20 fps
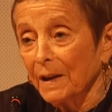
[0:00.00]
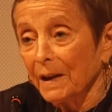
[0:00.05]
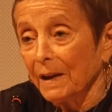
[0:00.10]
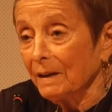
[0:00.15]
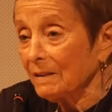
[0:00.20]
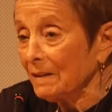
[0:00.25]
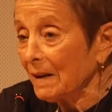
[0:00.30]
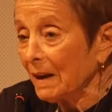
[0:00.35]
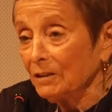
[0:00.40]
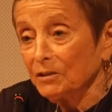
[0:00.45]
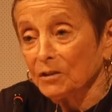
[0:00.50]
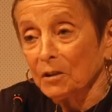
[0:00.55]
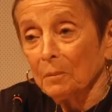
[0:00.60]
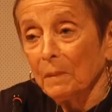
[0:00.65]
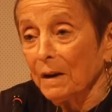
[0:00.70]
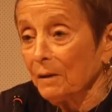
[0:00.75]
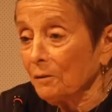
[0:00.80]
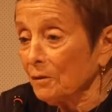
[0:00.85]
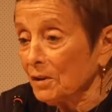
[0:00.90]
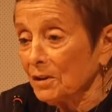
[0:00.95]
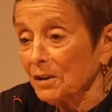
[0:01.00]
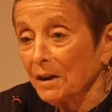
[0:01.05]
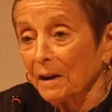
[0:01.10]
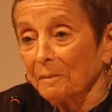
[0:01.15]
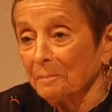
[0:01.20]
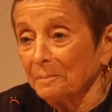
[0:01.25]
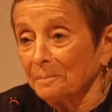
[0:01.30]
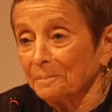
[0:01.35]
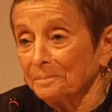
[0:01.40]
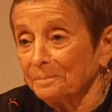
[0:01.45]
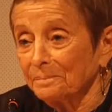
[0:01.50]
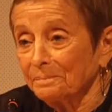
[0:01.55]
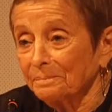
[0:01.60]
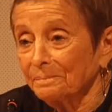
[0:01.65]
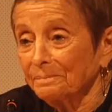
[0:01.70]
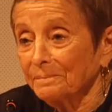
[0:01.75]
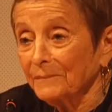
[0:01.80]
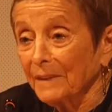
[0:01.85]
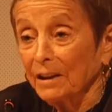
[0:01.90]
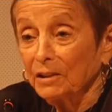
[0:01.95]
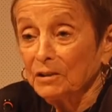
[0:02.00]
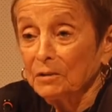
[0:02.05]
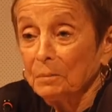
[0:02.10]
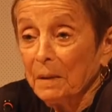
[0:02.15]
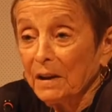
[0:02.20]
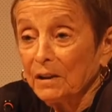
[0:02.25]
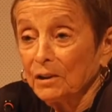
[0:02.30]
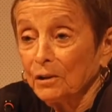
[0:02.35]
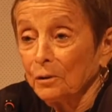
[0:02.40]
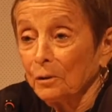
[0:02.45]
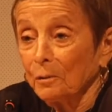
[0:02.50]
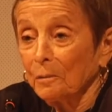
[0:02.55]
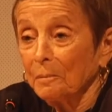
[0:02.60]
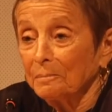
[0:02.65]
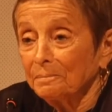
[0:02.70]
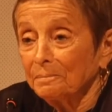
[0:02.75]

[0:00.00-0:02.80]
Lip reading: It gets them every time. Gets me too.